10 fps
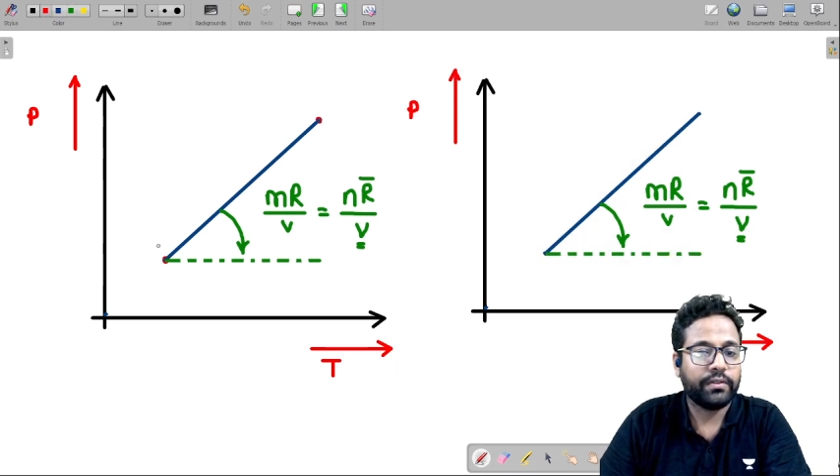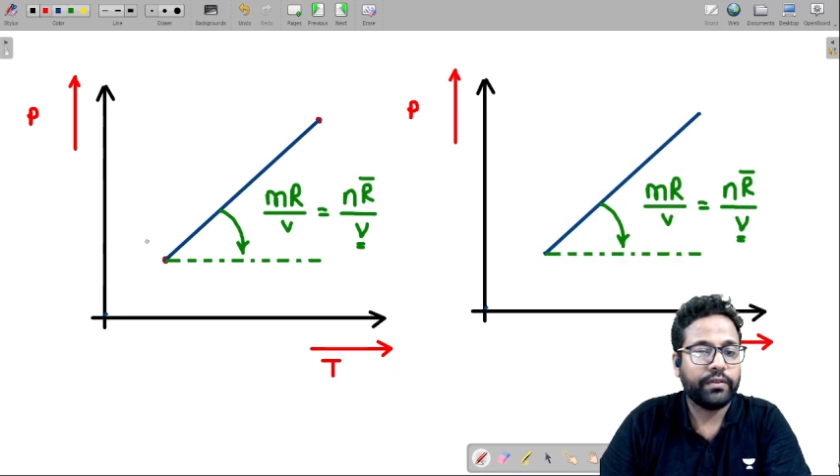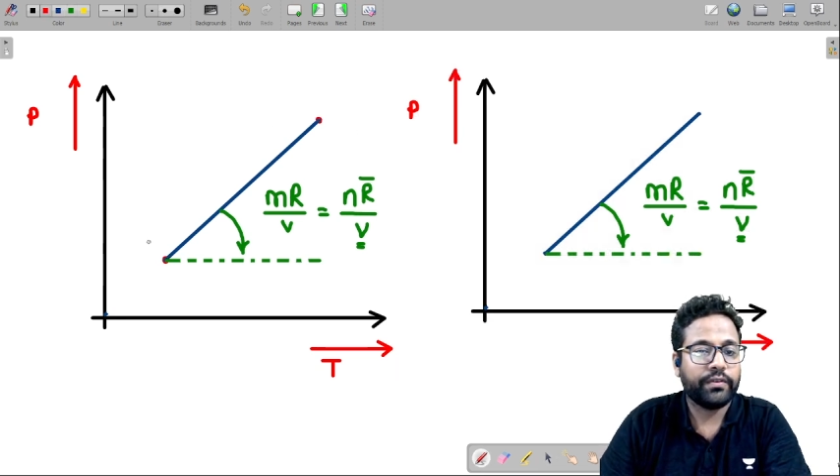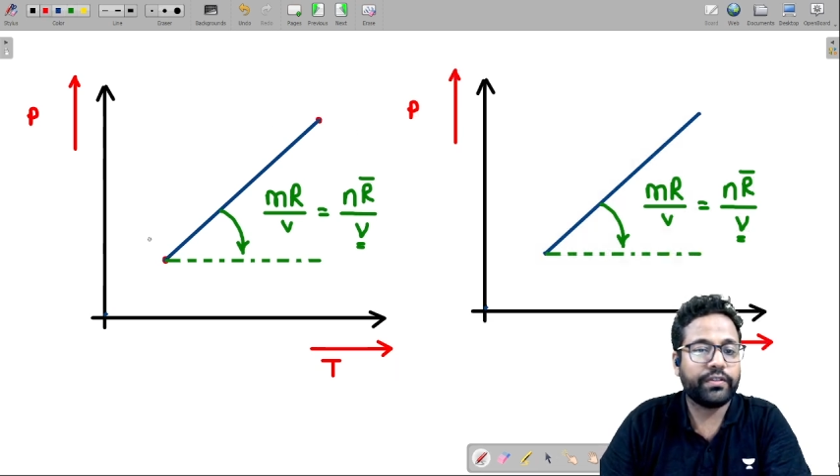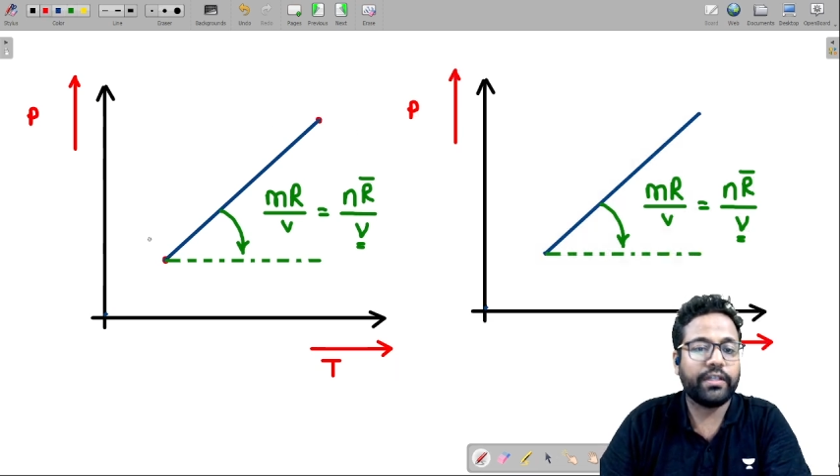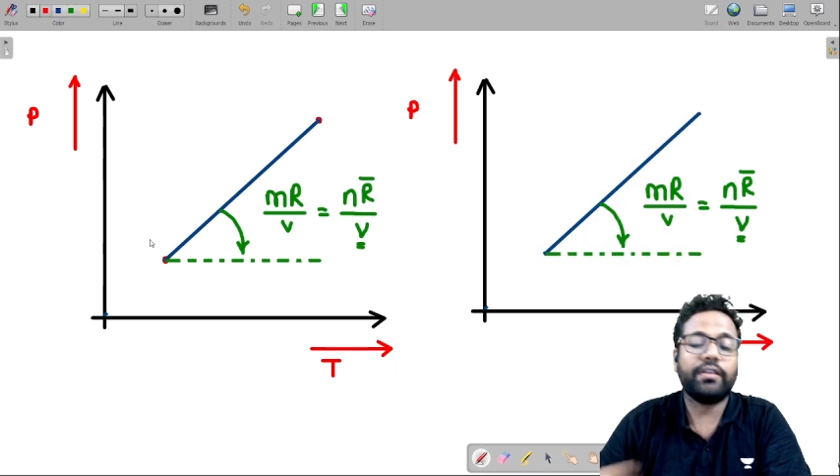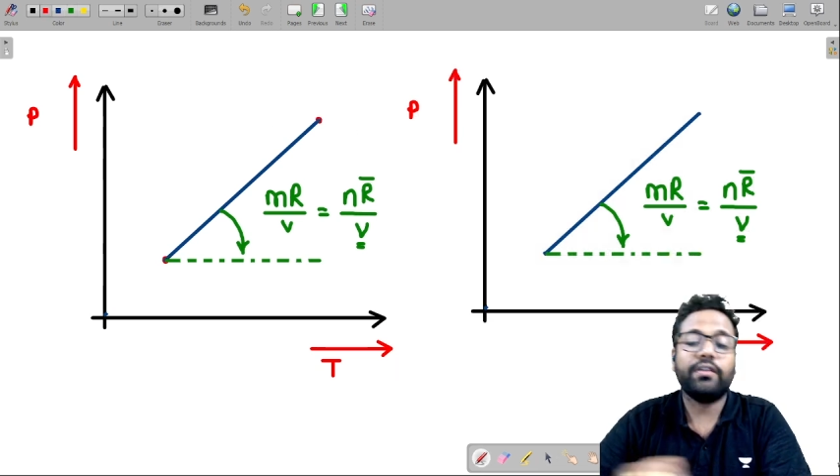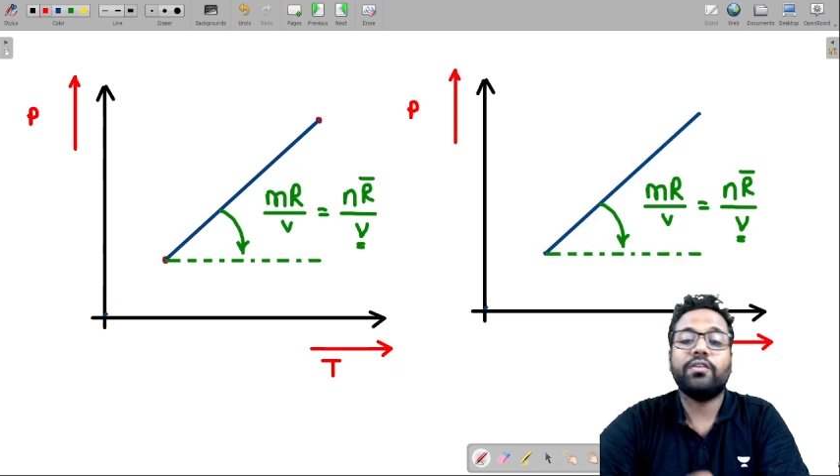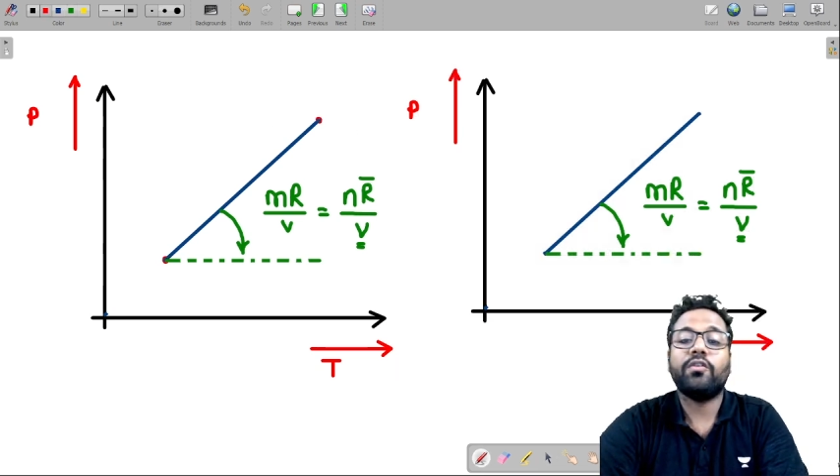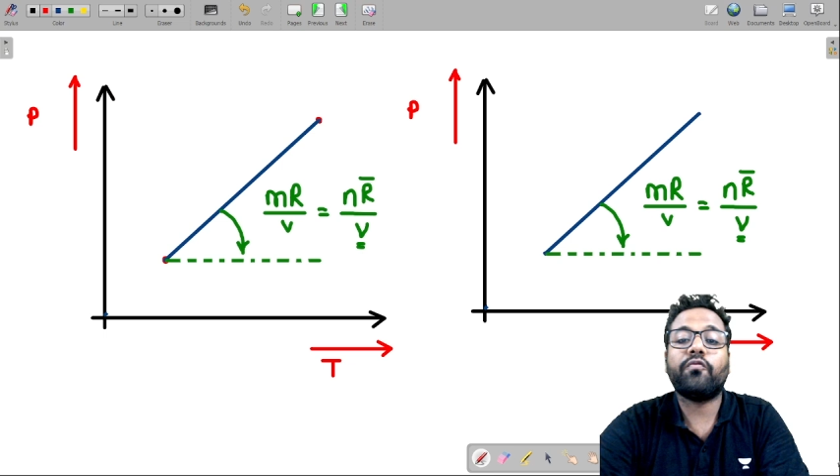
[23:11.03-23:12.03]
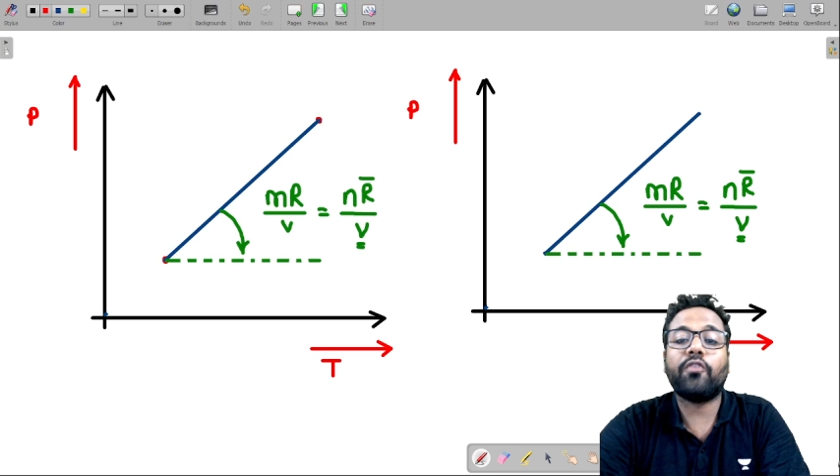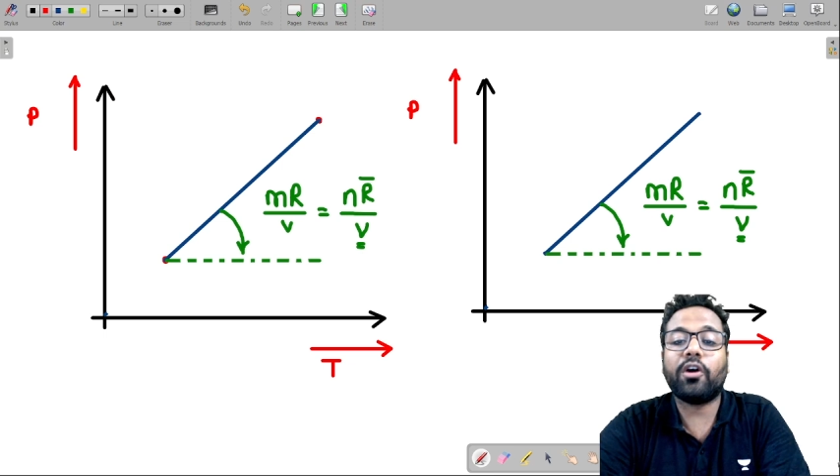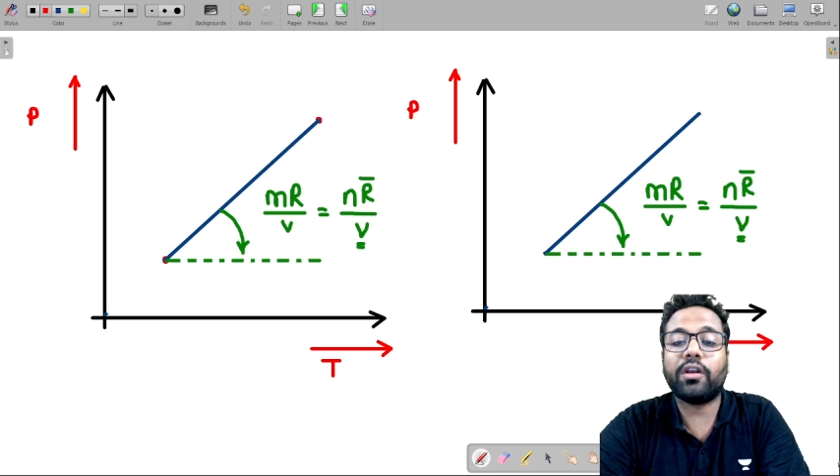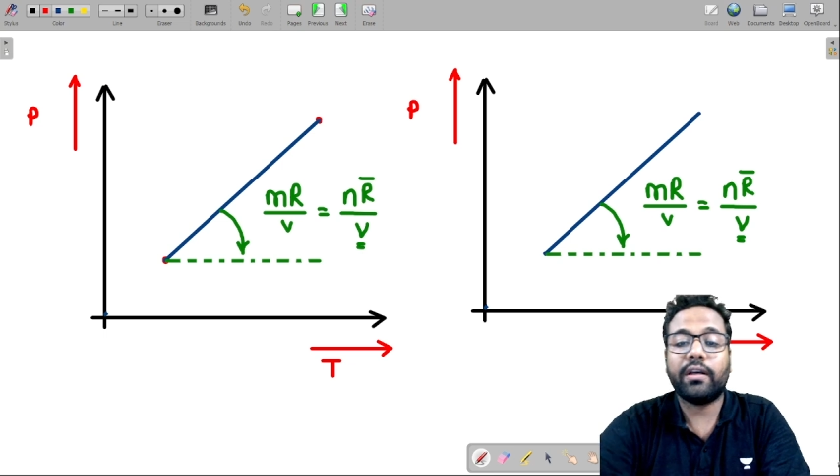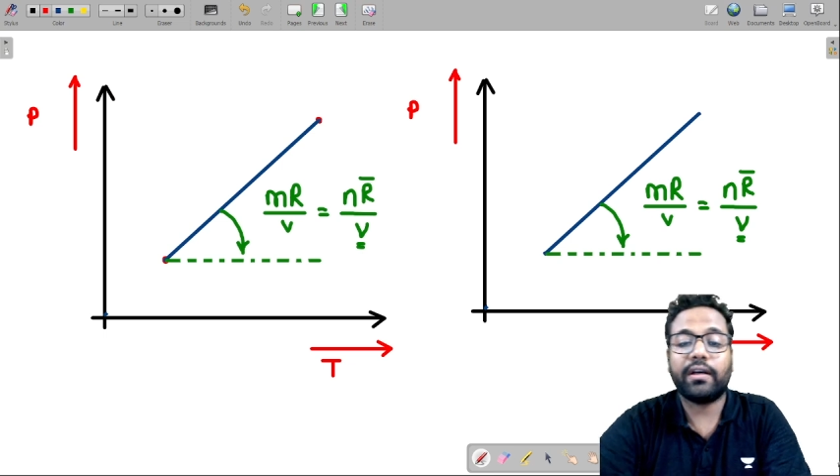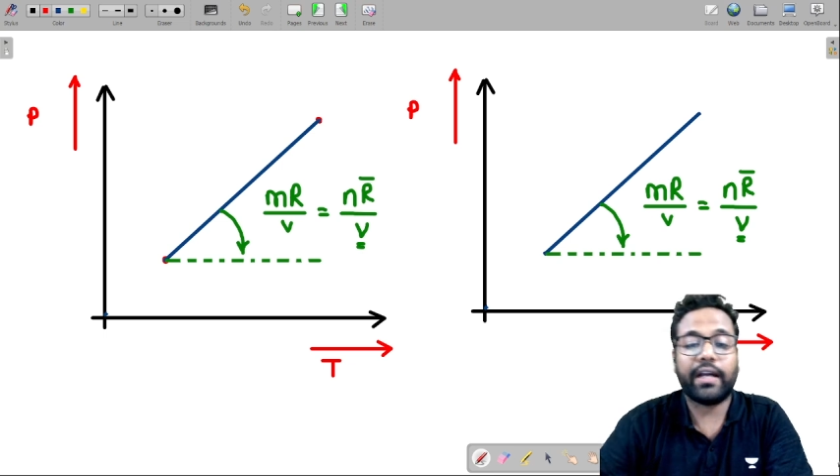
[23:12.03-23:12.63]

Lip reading: Sir, for